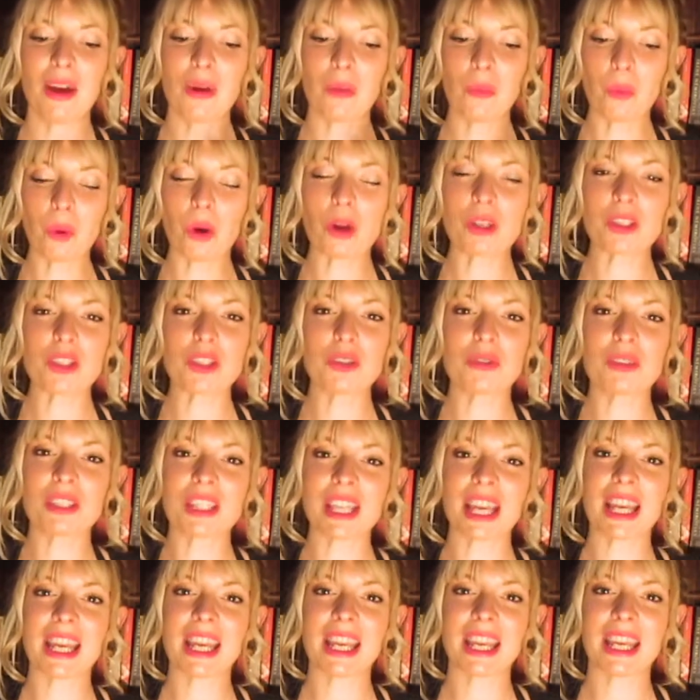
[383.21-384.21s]
what you
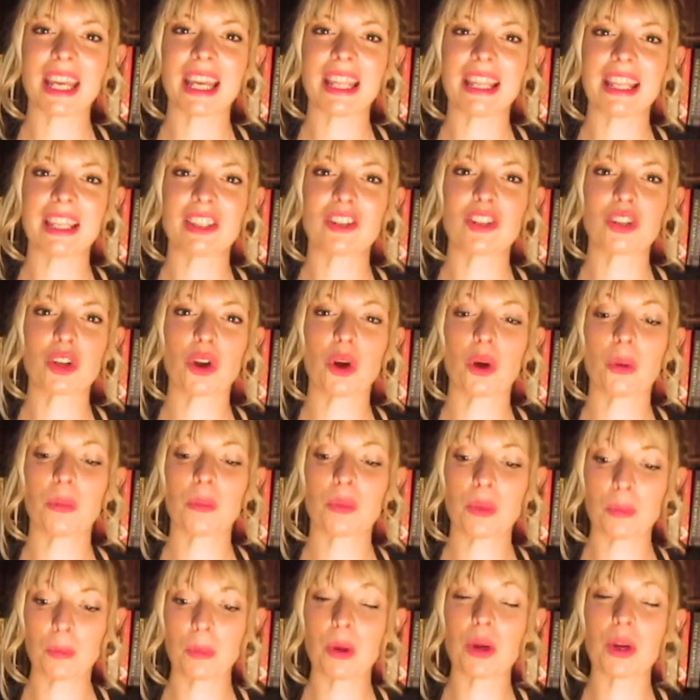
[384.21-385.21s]
see in the
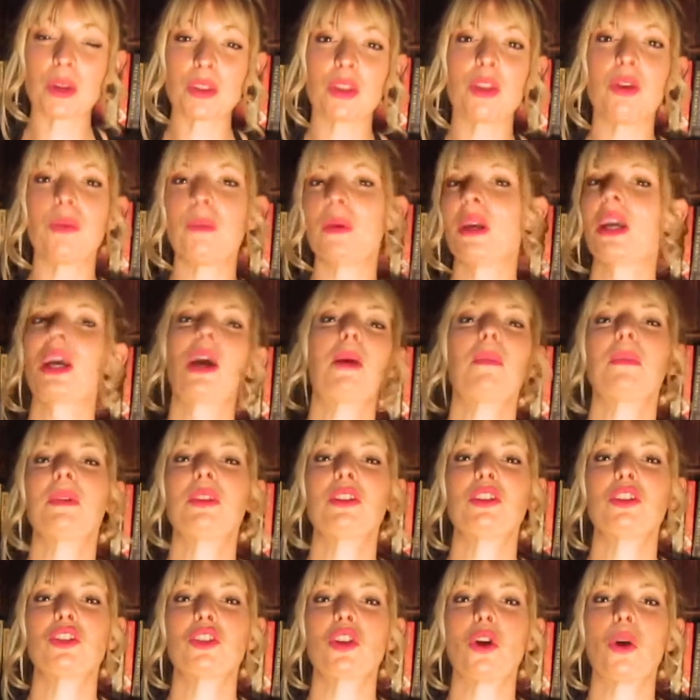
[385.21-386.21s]
shop, the book that you pick up in
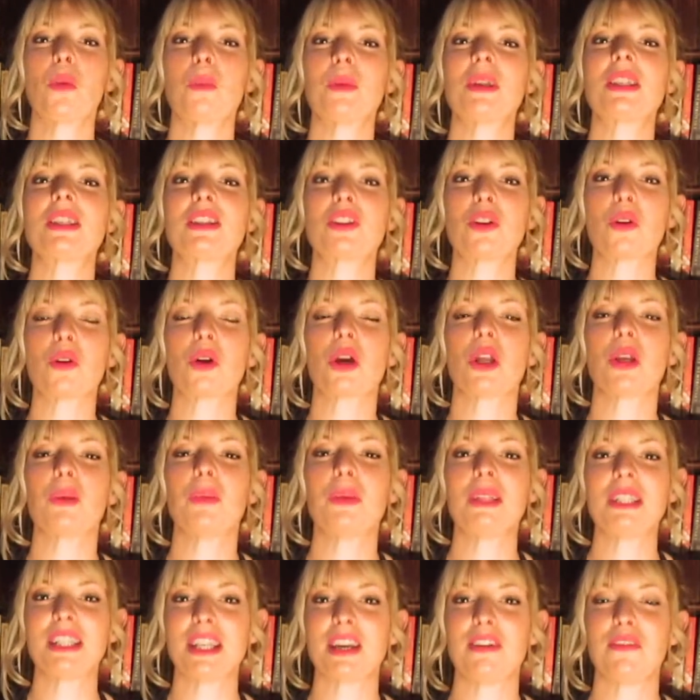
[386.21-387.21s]
the shop, is not going to
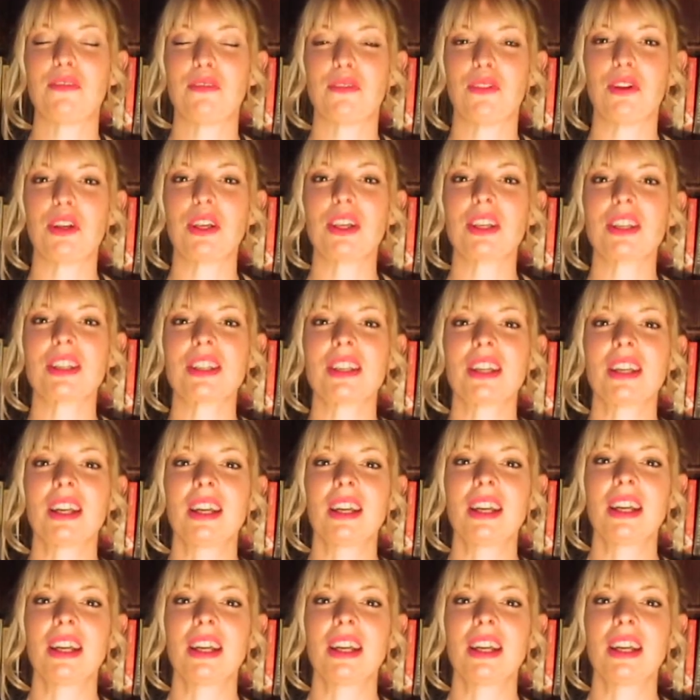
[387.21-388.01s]
be different